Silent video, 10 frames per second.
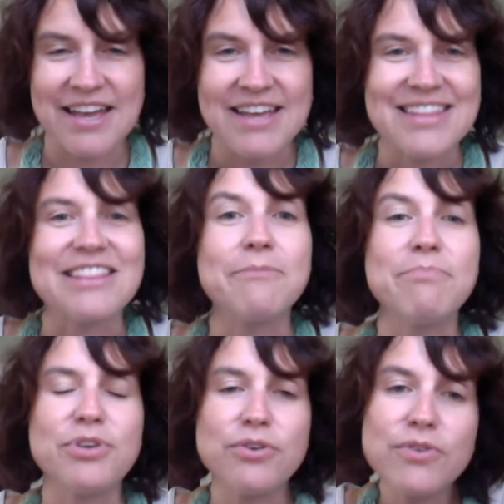that the
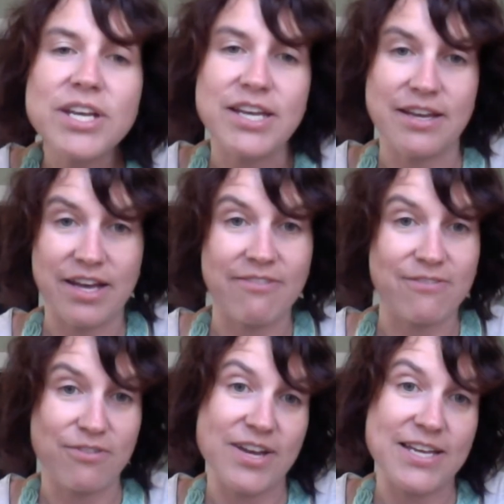beauty of
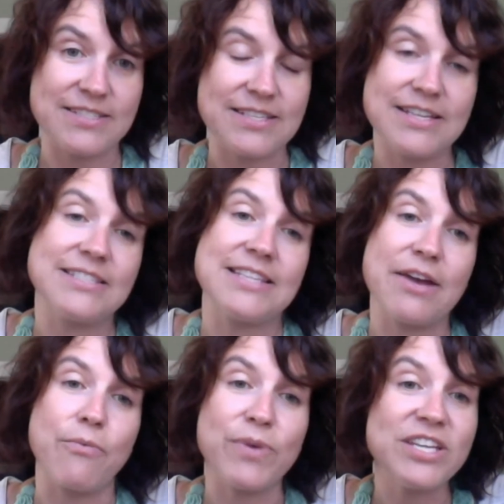grace is
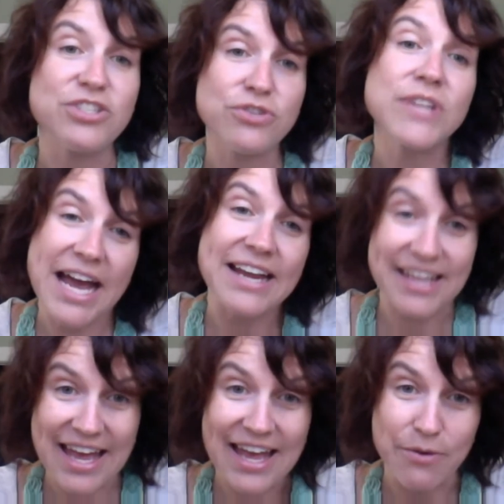that we do not
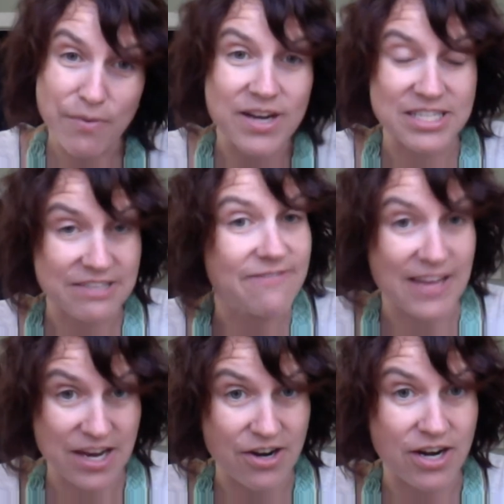get what is
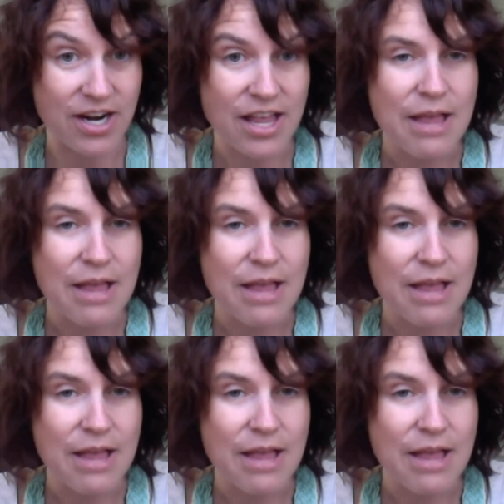fair.